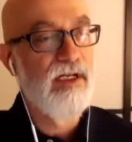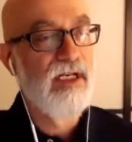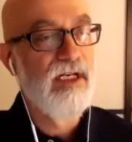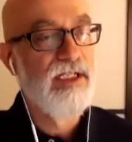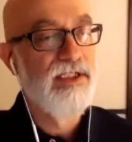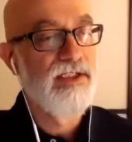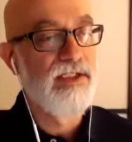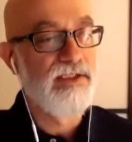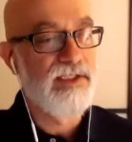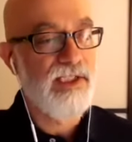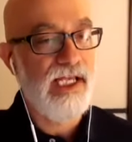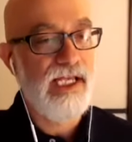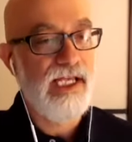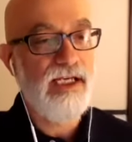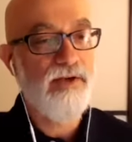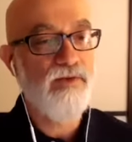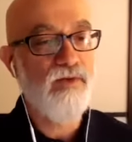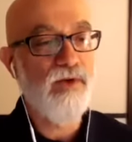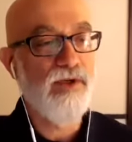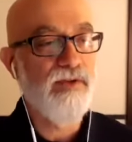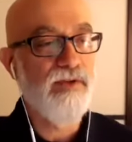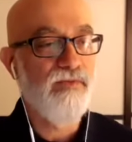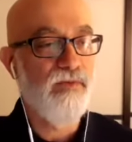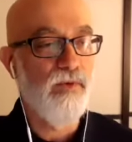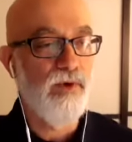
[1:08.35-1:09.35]
Society
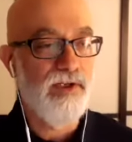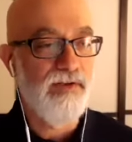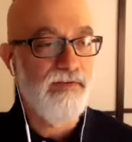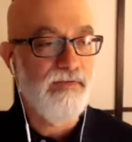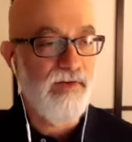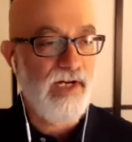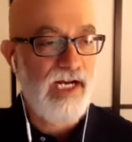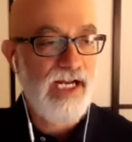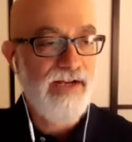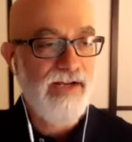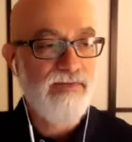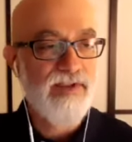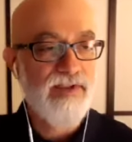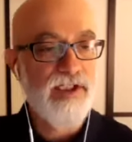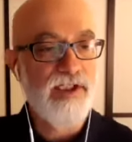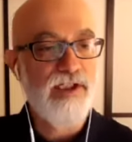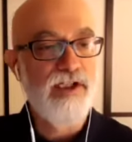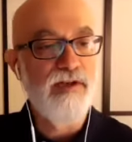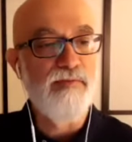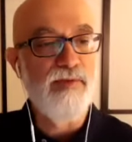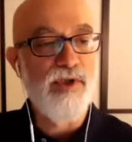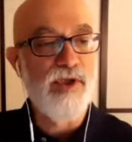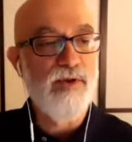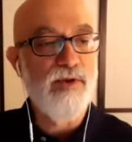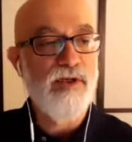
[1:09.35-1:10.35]
2045 is a
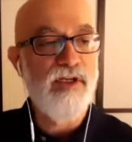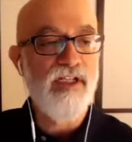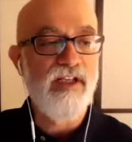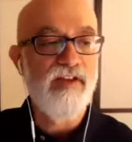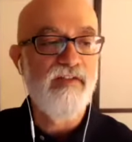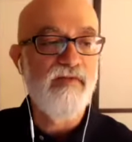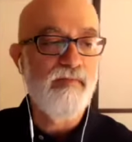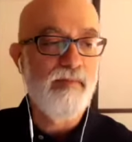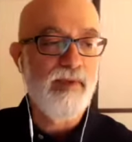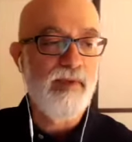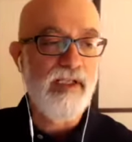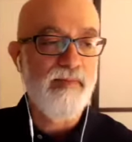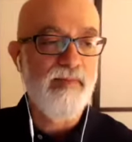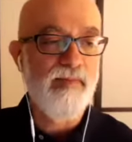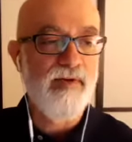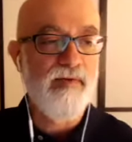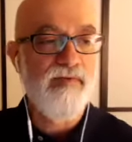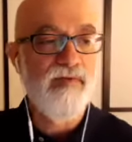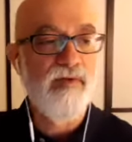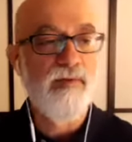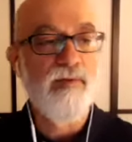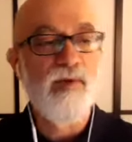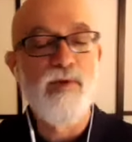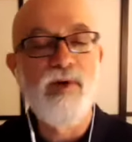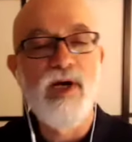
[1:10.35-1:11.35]
community of people
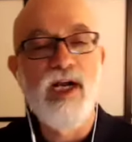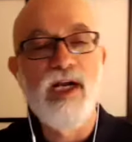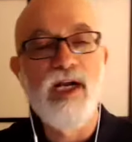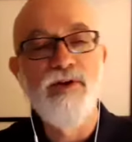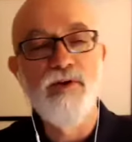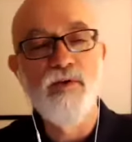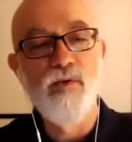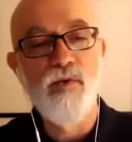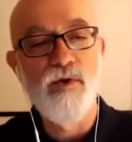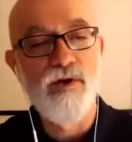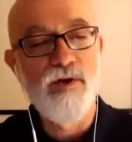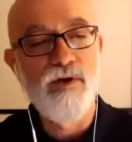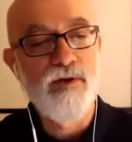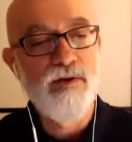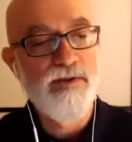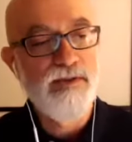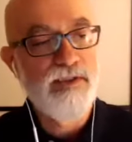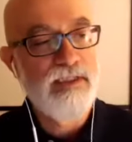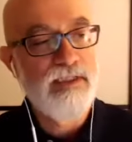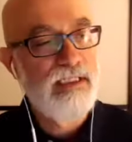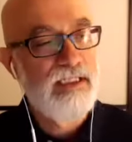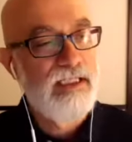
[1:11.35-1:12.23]
from around the world